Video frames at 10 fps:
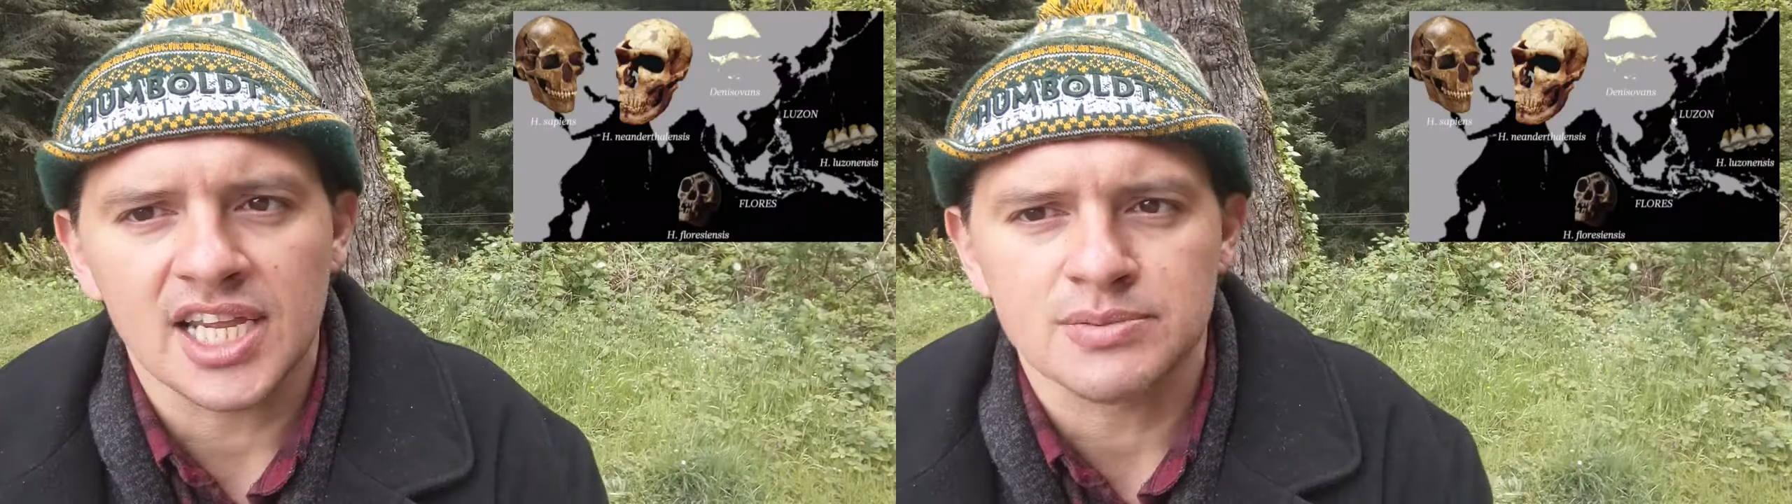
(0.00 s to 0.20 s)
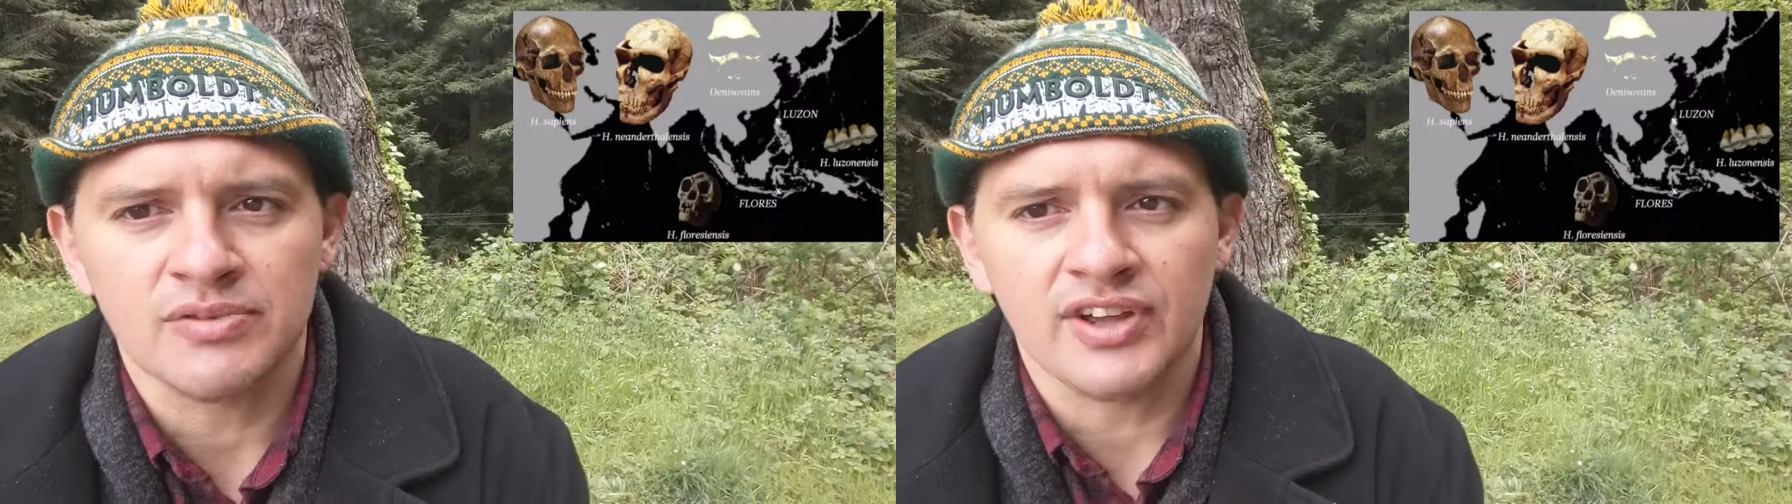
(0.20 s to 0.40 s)

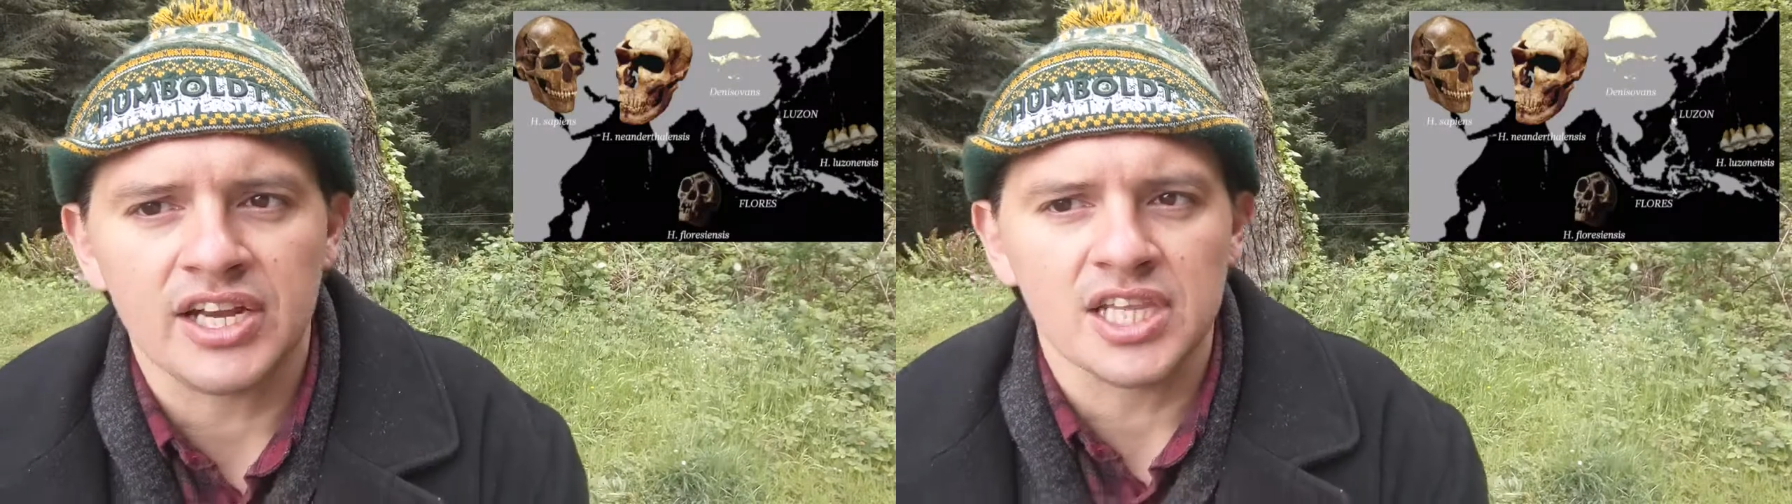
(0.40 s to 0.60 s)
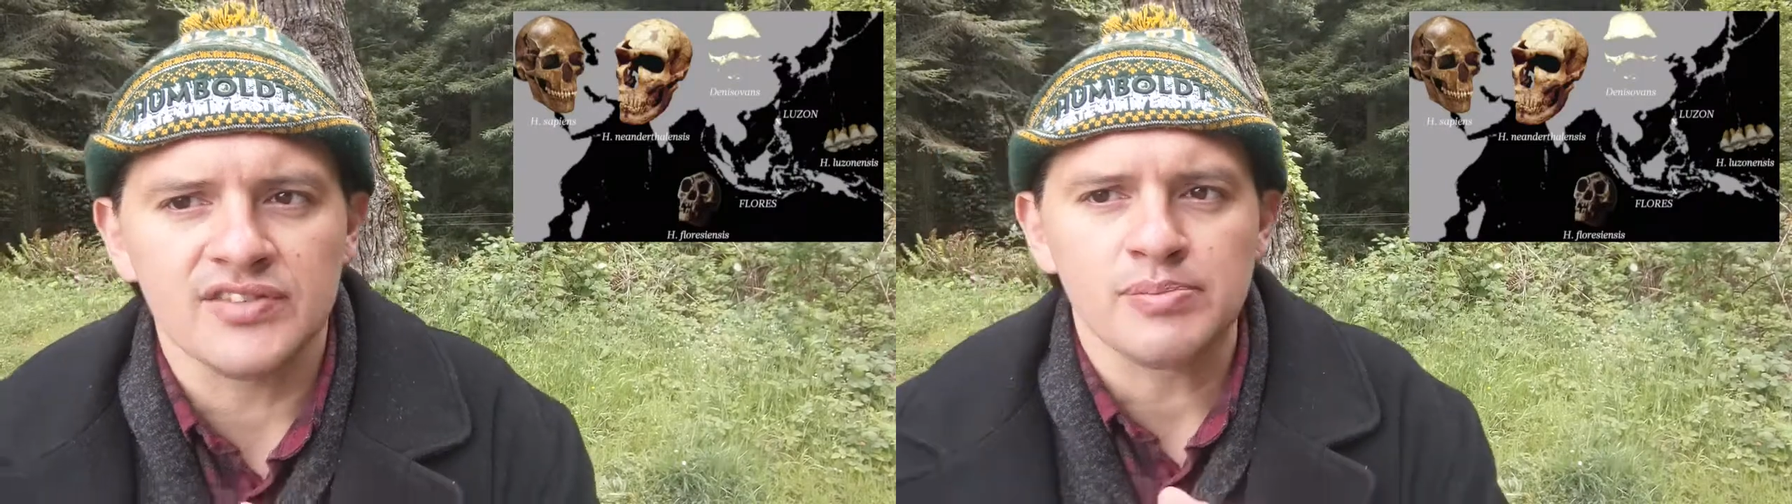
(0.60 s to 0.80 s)
has been found
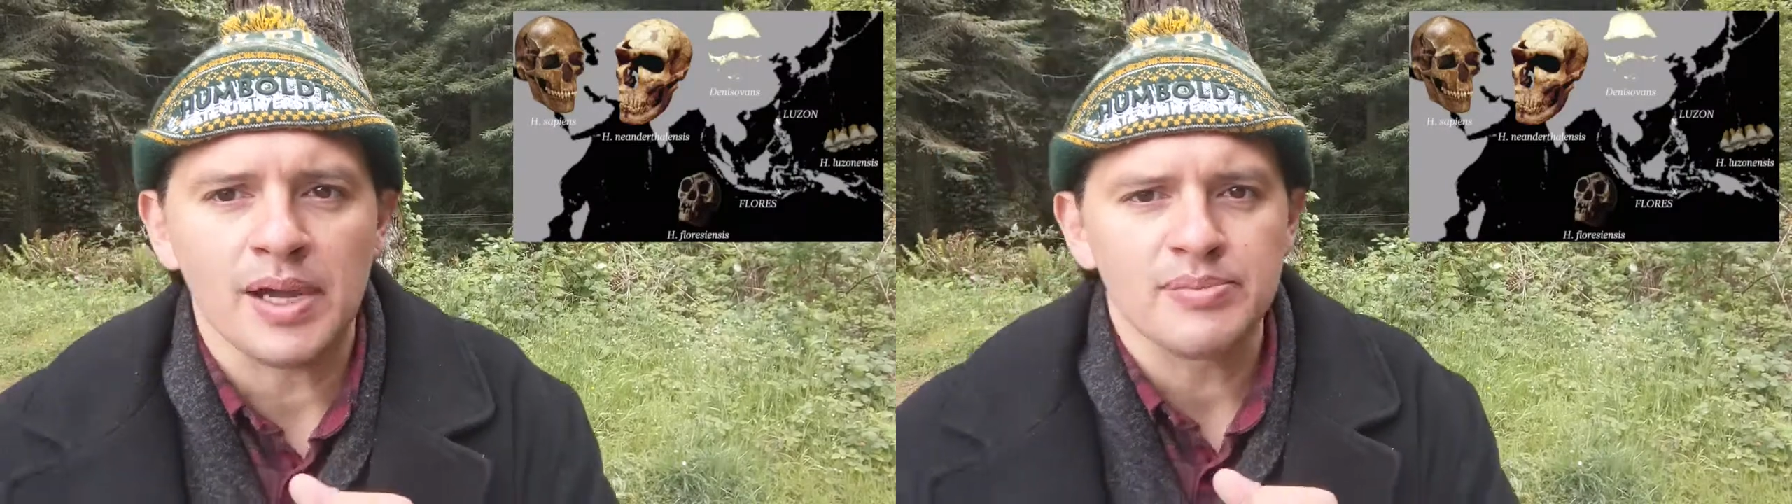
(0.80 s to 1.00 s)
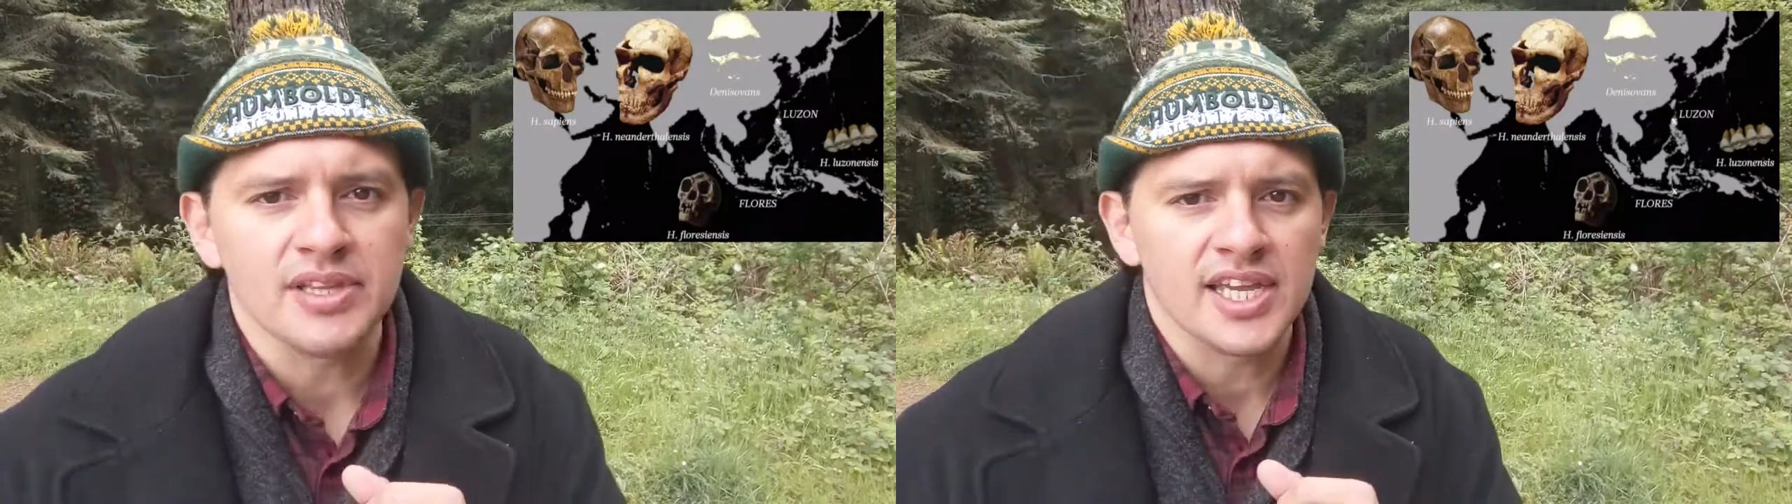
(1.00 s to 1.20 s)
in living
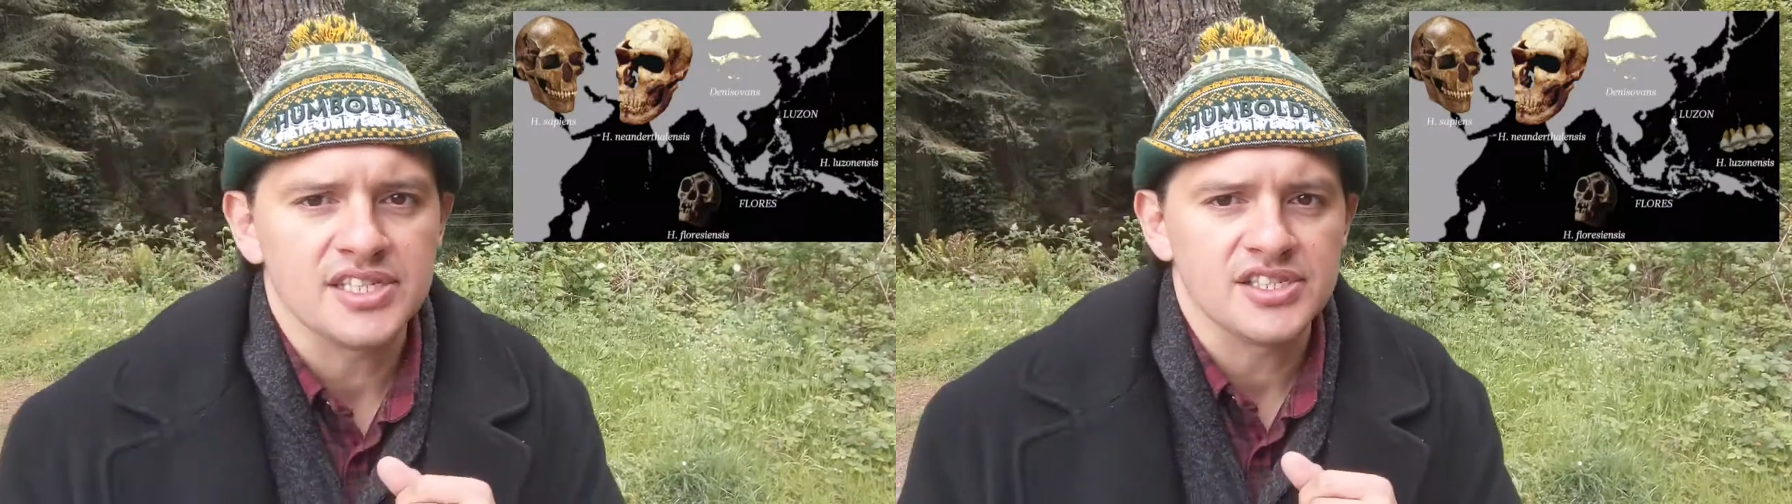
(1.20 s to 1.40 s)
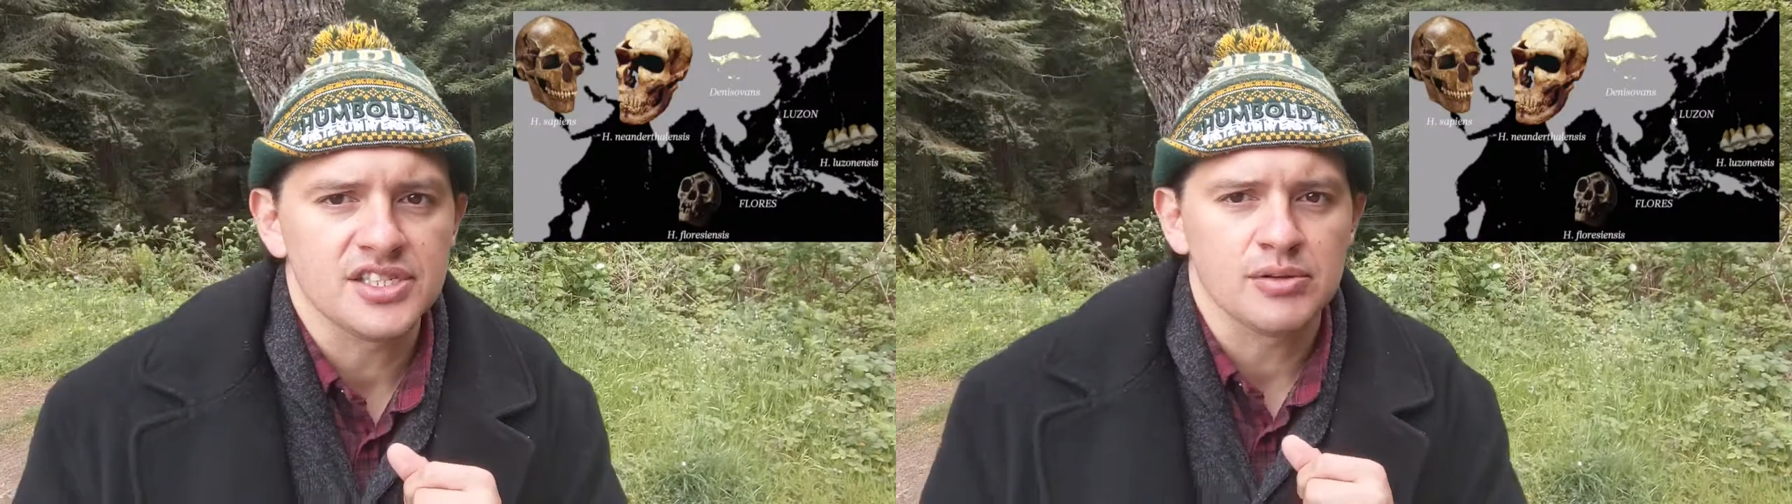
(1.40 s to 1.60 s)
populations